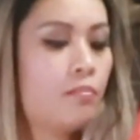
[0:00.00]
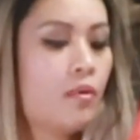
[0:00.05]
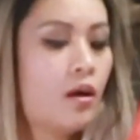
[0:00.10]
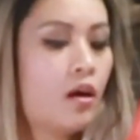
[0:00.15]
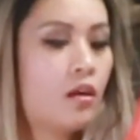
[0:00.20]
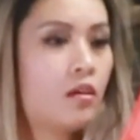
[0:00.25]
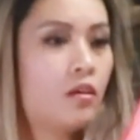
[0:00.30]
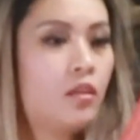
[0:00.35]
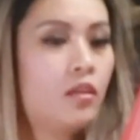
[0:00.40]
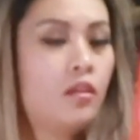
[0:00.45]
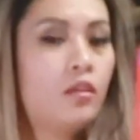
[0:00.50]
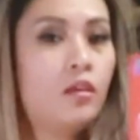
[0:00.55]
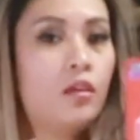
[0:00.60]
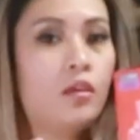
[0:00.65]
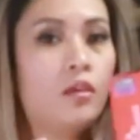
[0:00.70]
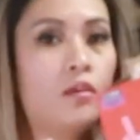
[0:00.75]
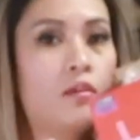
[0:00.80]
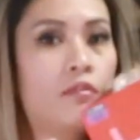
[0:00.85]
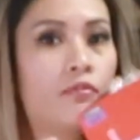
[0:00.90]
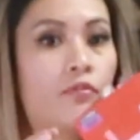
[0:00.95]
bottle
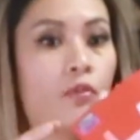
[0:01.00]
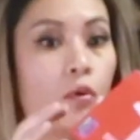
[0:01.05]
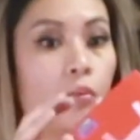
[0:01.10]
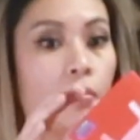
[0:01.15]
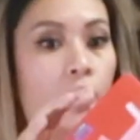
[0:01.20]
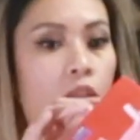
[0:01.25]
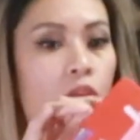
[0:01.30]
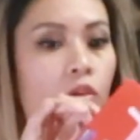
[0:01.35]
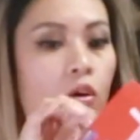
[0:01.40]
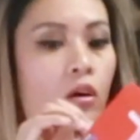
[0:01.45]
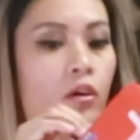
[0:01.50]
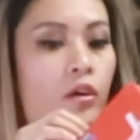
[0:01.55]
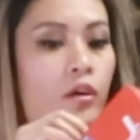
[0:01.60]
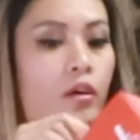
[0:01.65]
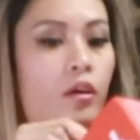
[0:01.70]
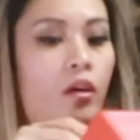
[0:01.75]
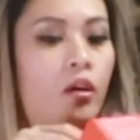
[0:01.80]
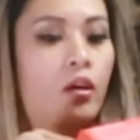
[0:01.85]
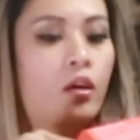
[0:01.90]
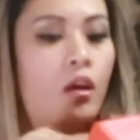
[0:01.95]
for my
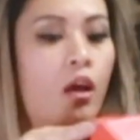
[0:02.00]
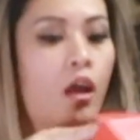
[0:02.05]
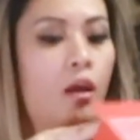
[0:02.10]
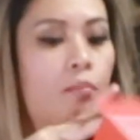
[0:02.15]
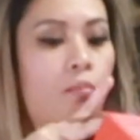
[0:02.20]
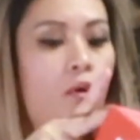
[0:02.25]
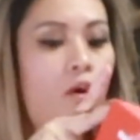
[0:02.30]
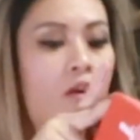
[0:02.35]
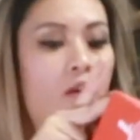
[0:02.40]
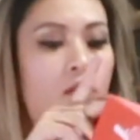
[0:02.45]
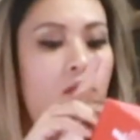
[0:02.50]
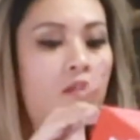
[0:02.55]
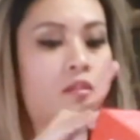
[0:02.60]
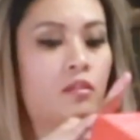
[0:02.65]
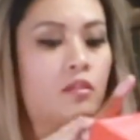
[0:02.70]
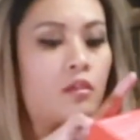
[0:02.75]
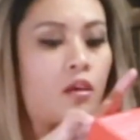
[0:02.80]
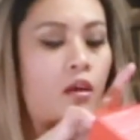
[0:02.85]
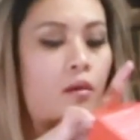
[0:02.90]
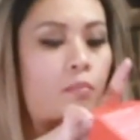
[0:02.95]
daughter. I bought
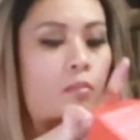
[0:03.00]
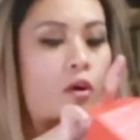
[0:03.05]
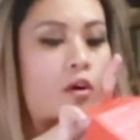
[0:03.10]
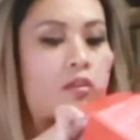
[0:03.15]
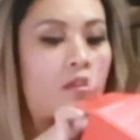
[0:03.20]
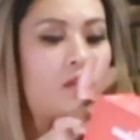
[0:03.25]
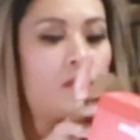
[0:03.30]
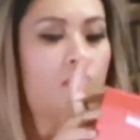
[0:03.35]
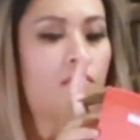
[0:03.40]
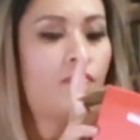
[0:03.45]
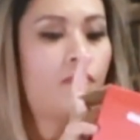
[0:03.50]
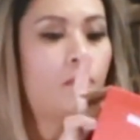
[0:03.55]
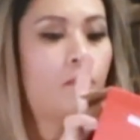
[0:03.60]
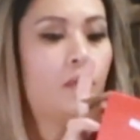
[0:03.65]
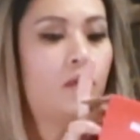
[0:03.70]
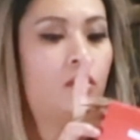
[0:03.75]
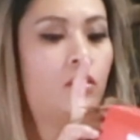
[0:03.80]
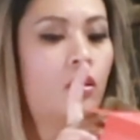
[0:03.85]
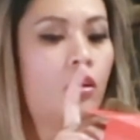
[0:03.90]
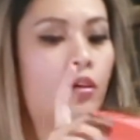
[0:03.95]
this for
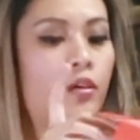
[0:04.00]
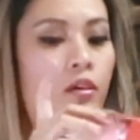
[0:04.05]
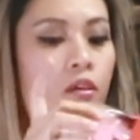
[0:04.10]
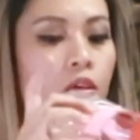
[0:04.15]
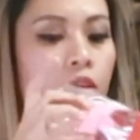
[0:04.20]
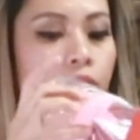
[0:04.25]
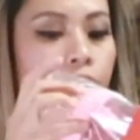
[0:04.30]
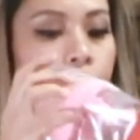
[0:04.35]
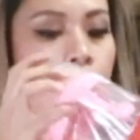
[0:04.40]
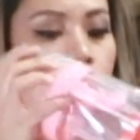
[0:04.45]
my daughter.